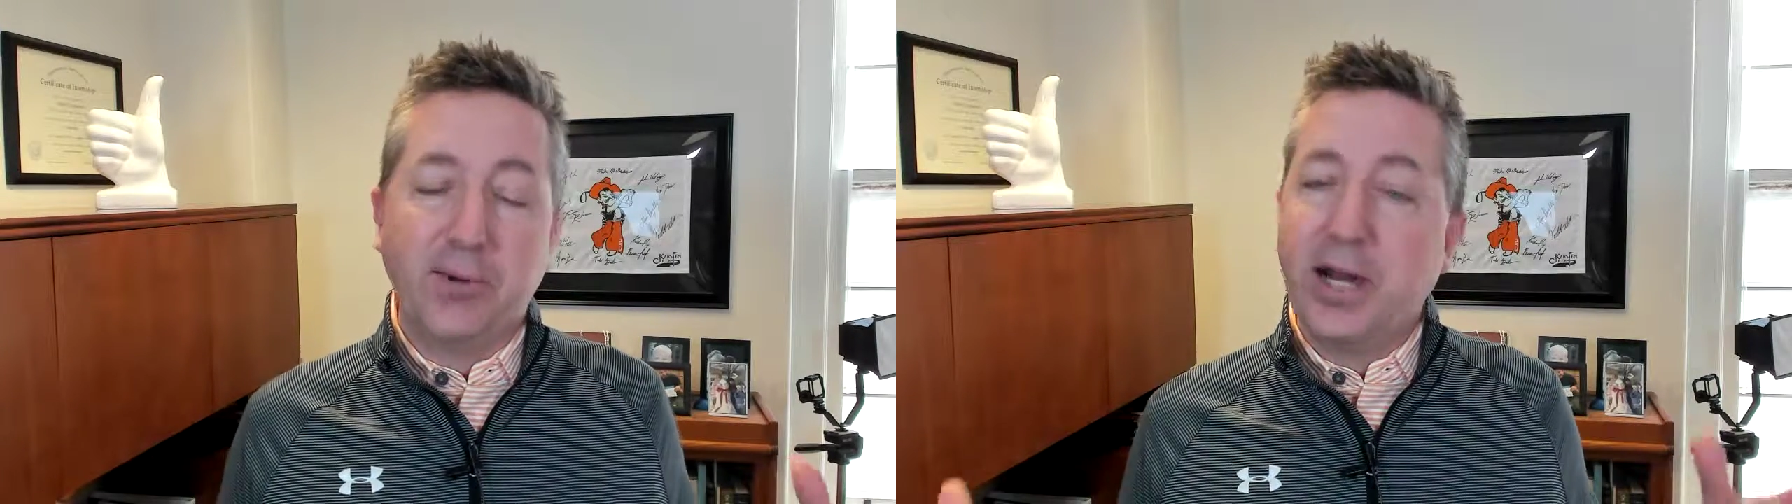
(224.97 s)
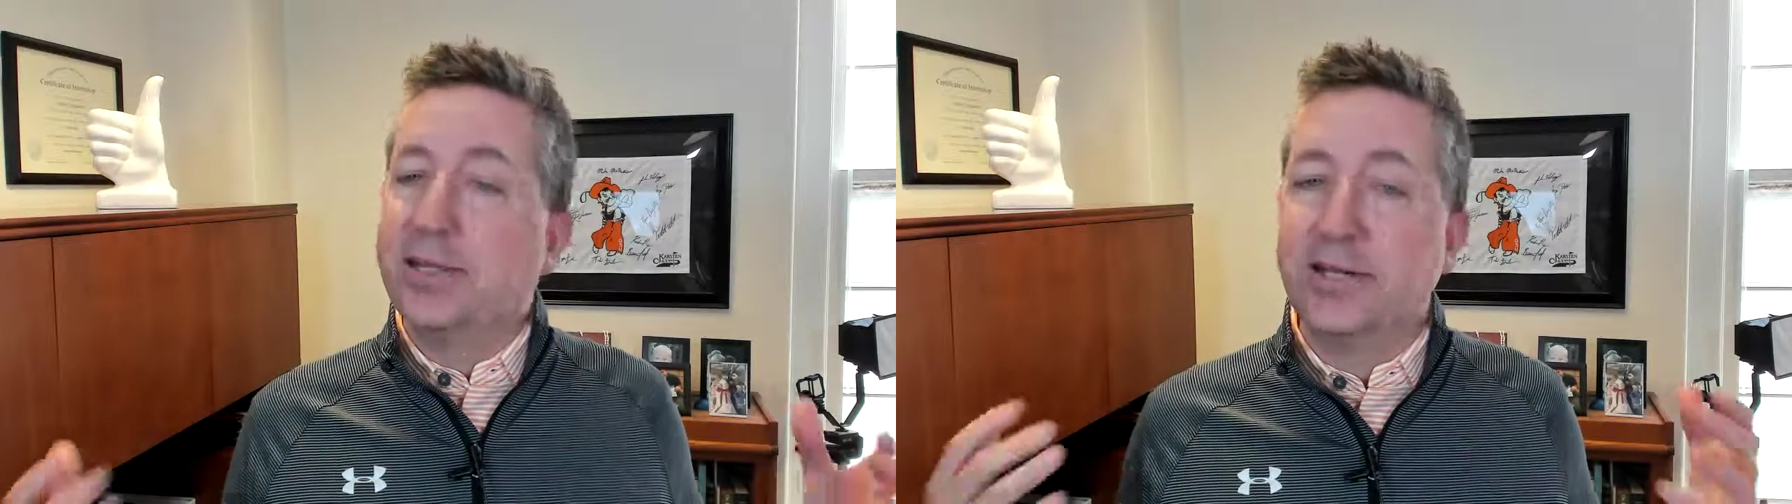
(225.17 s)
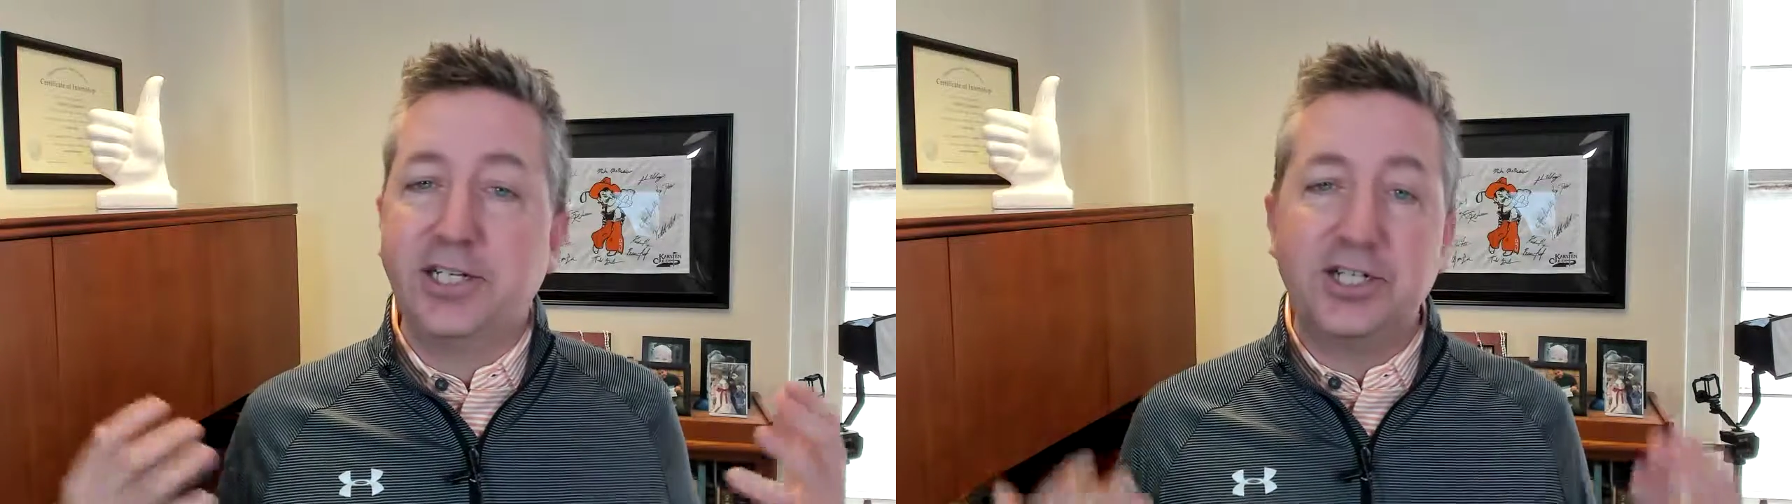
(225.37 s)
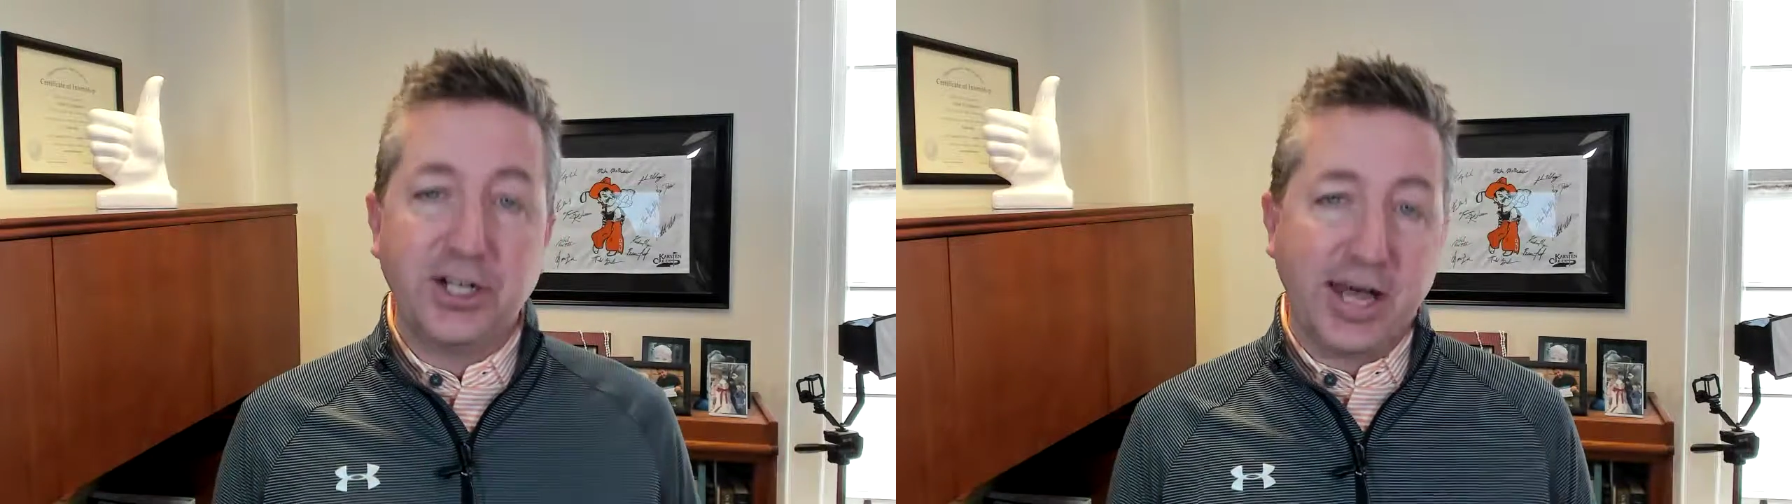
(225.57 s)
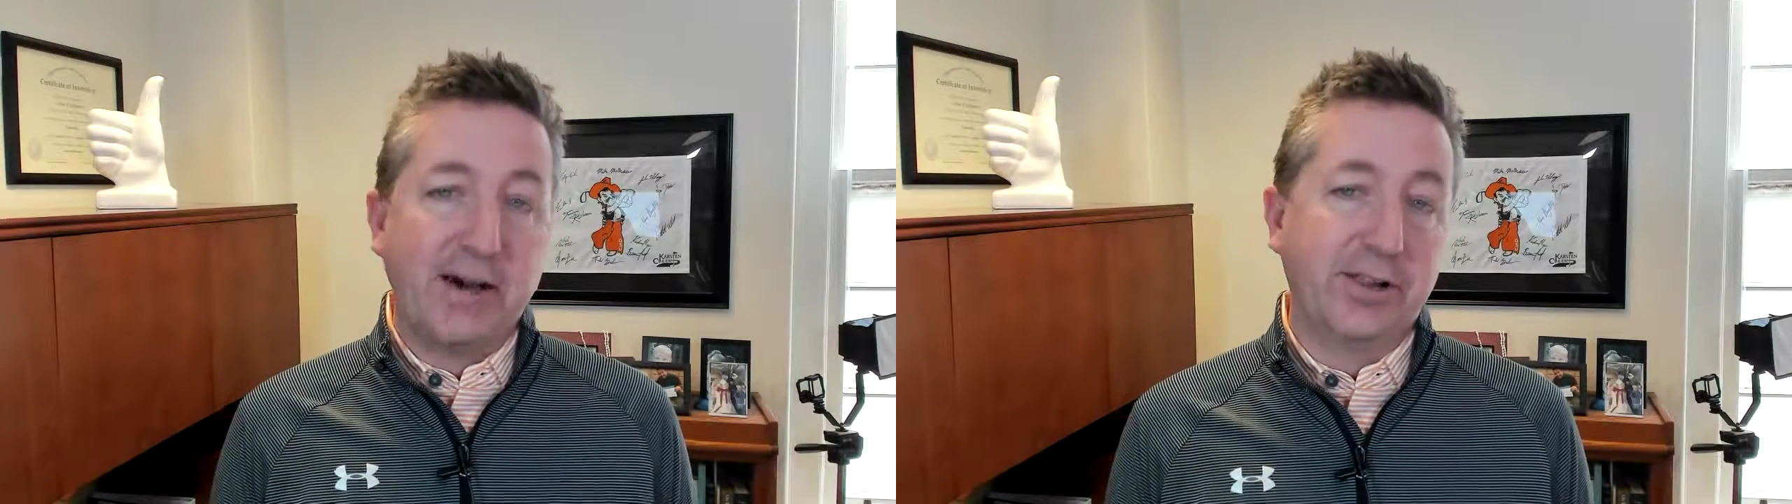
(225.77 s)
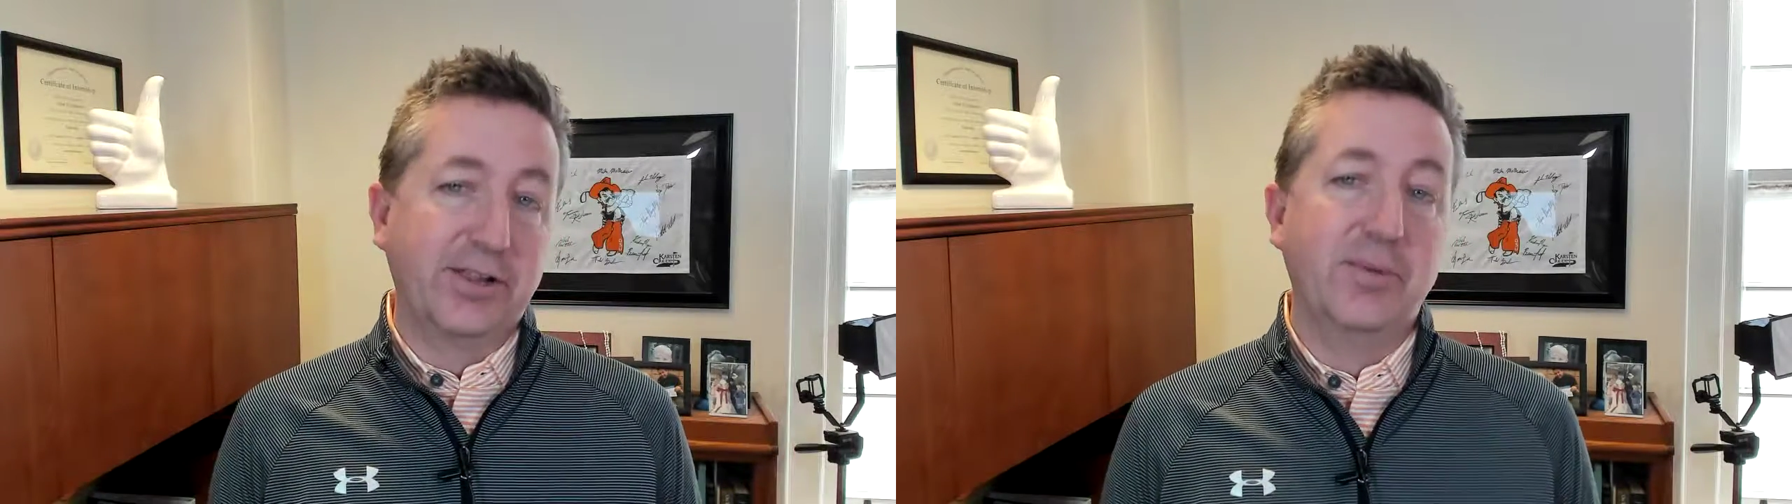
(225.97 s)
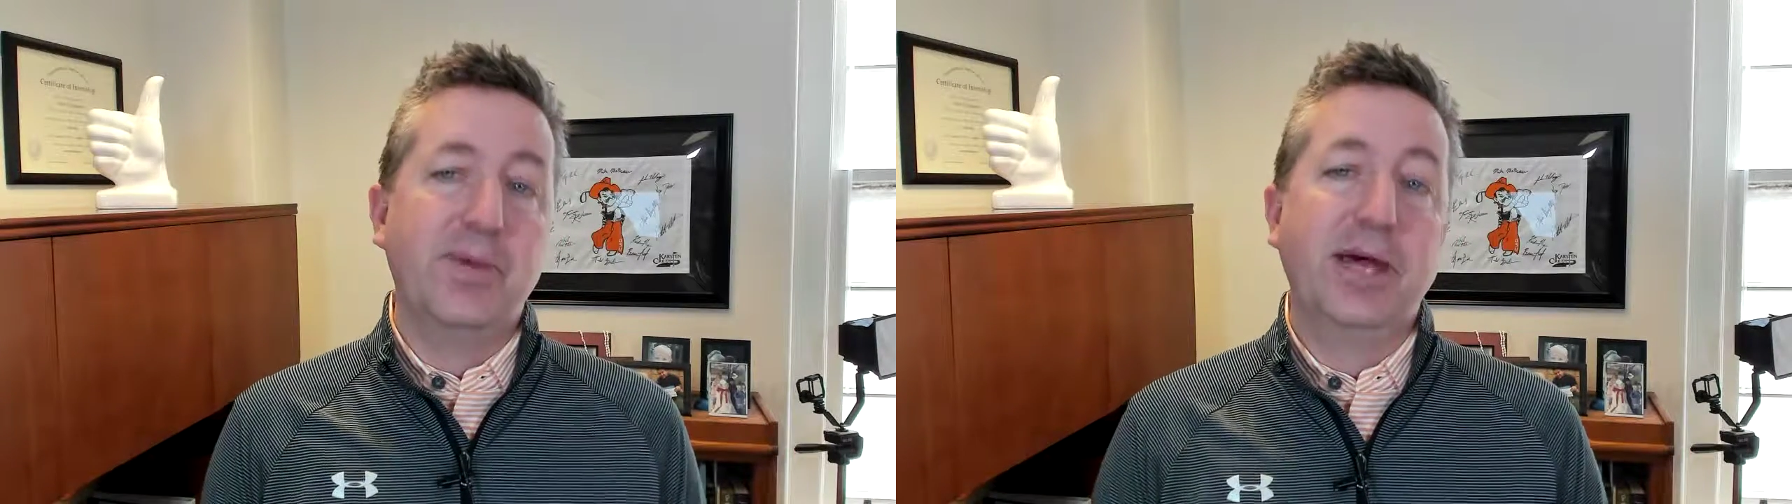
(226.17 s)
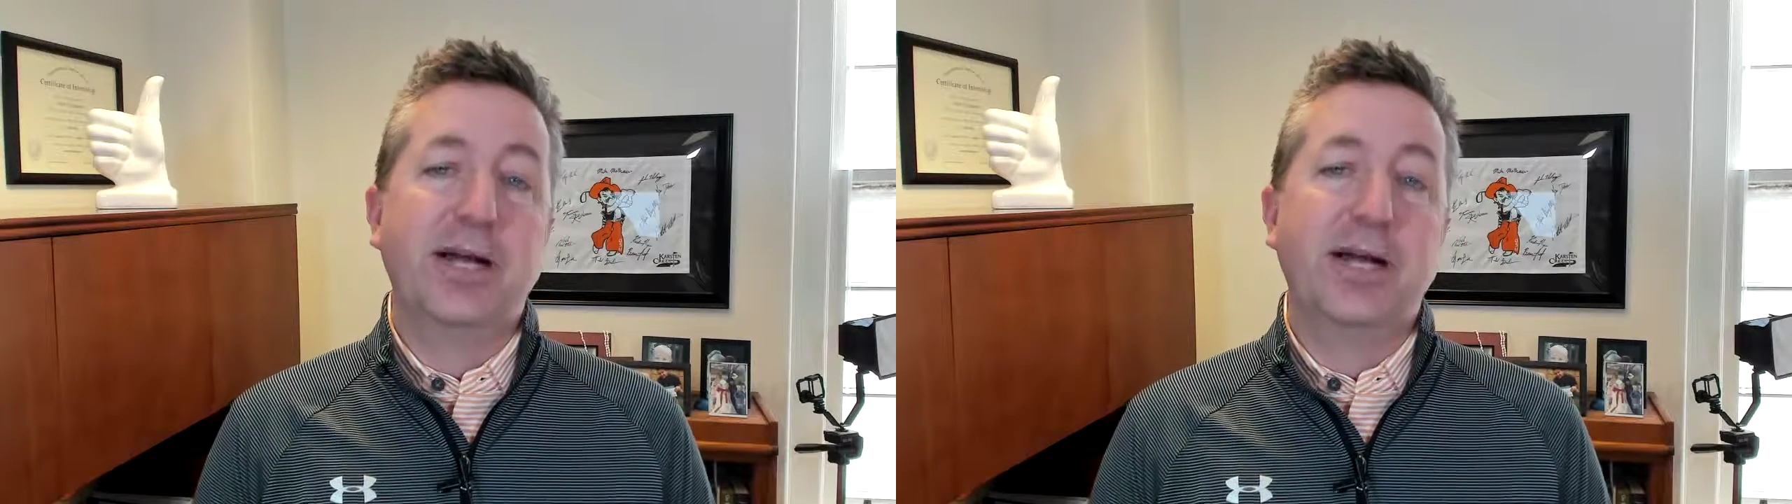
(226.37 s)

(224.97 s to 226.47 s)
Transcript: break than to chill out a little bit?